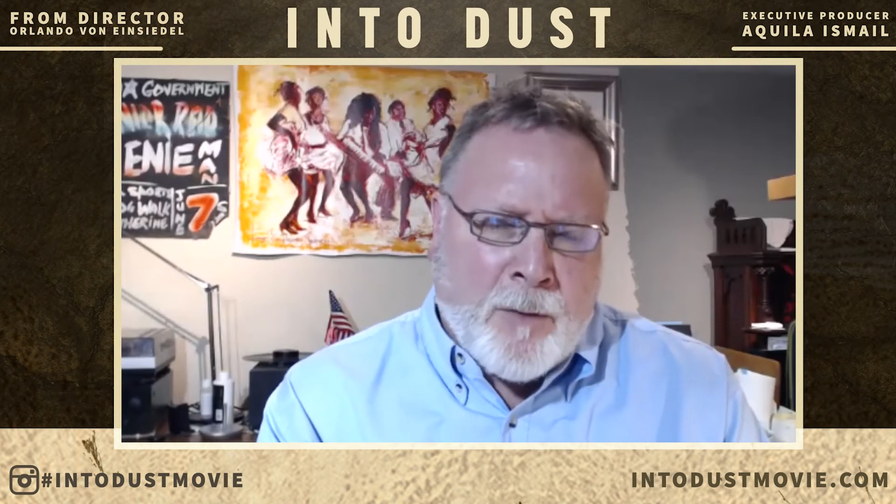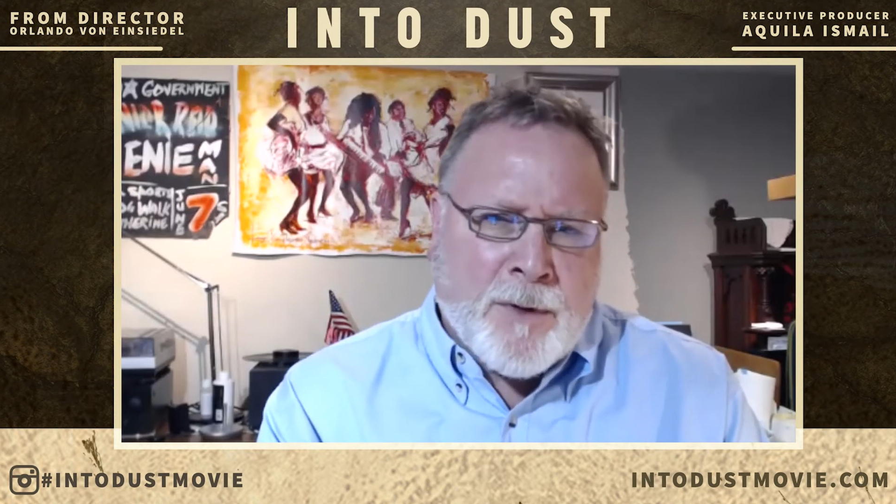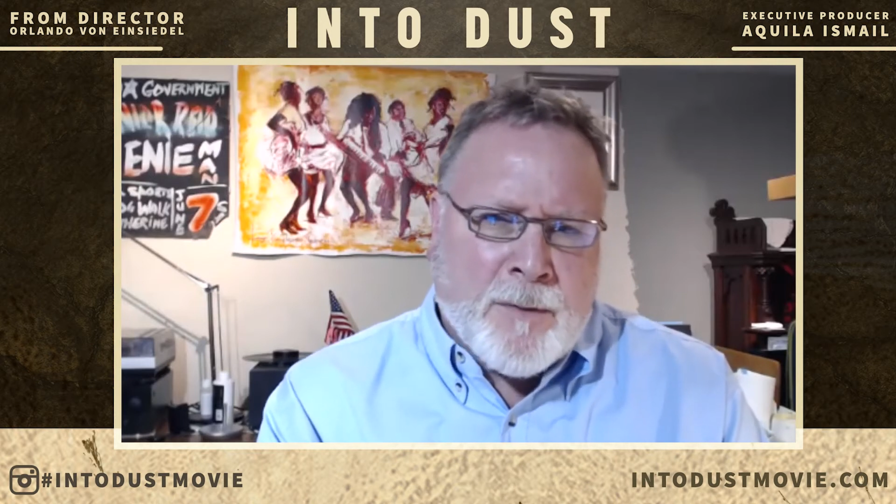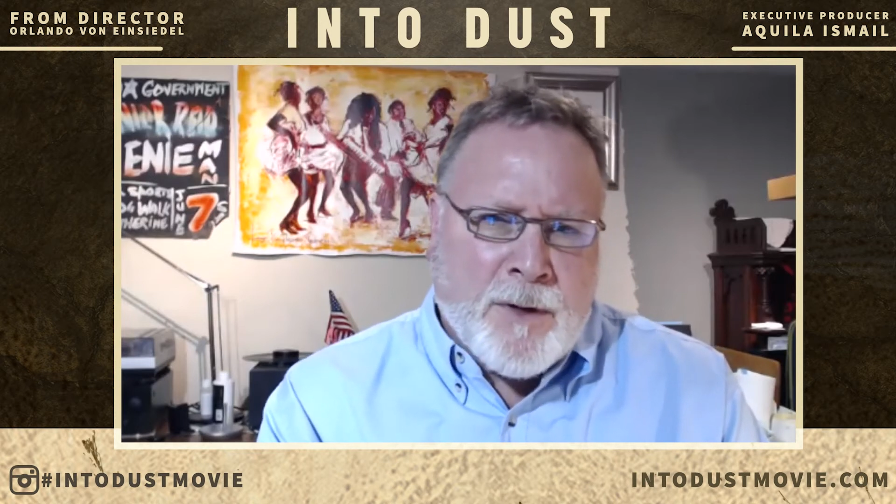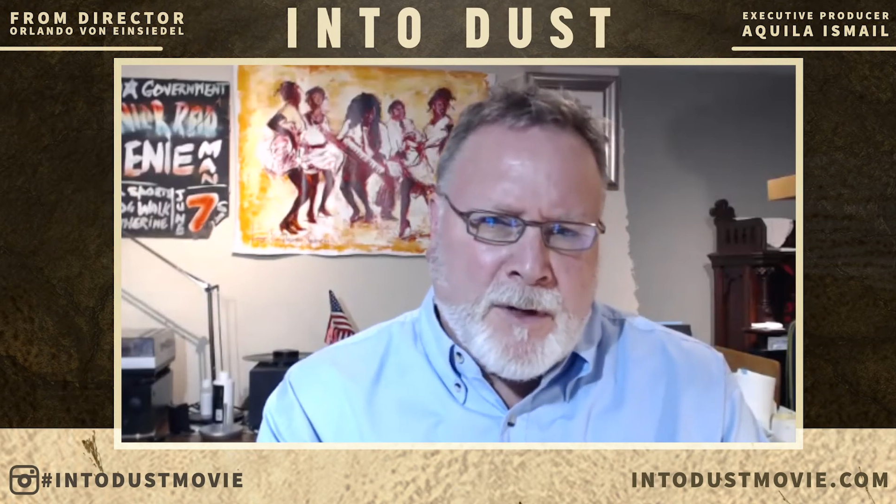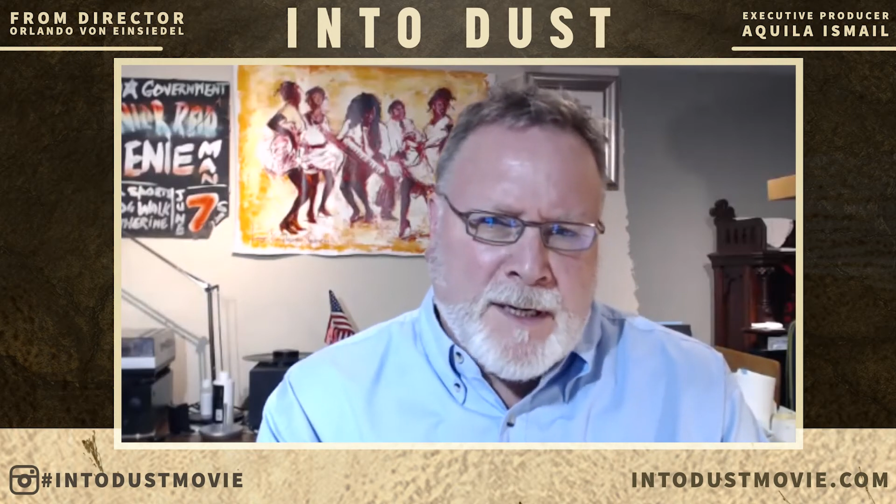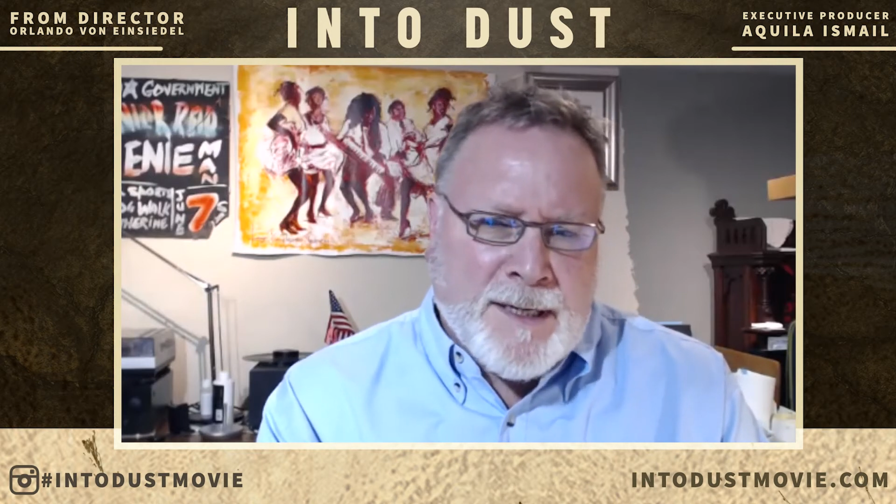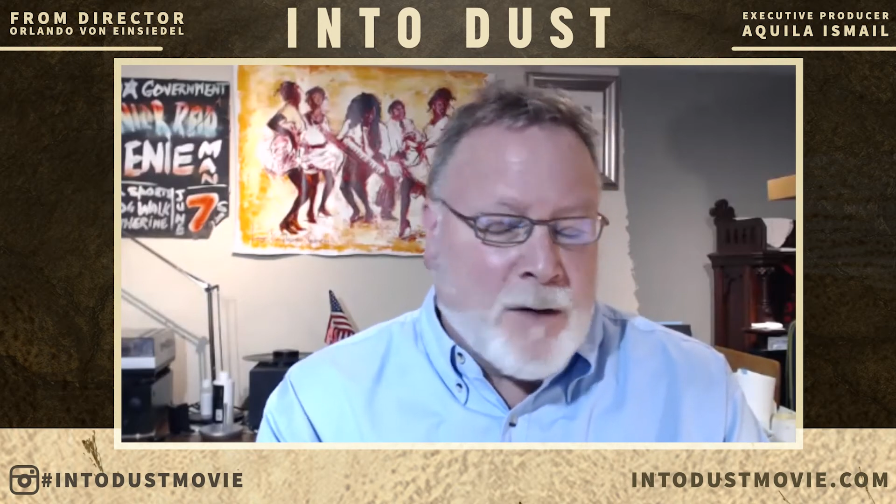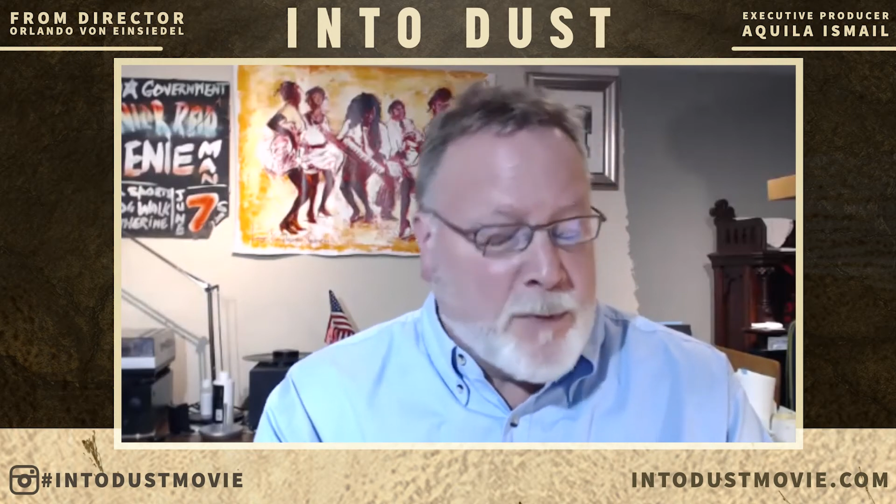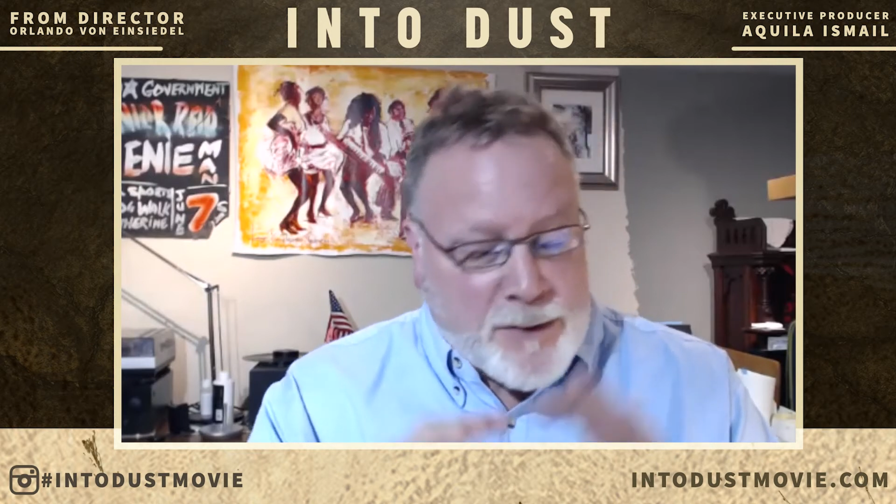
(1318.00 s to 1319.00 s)
communities
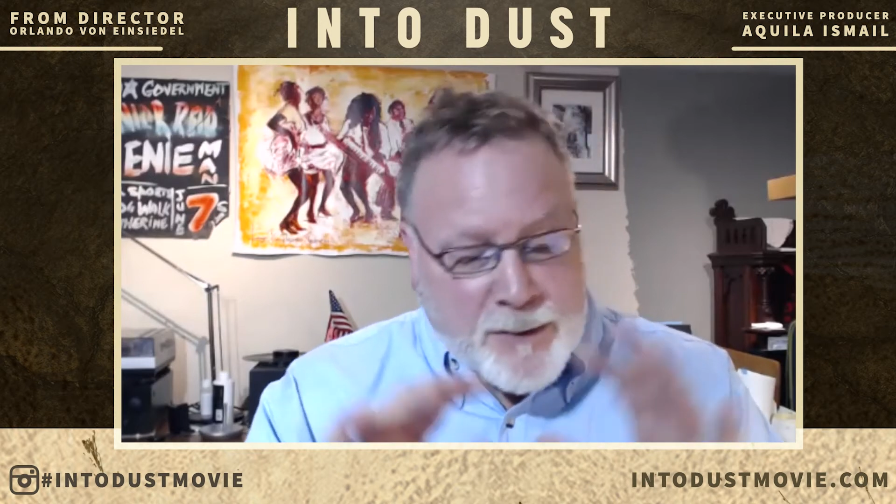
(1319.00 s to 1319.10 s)
out, but you're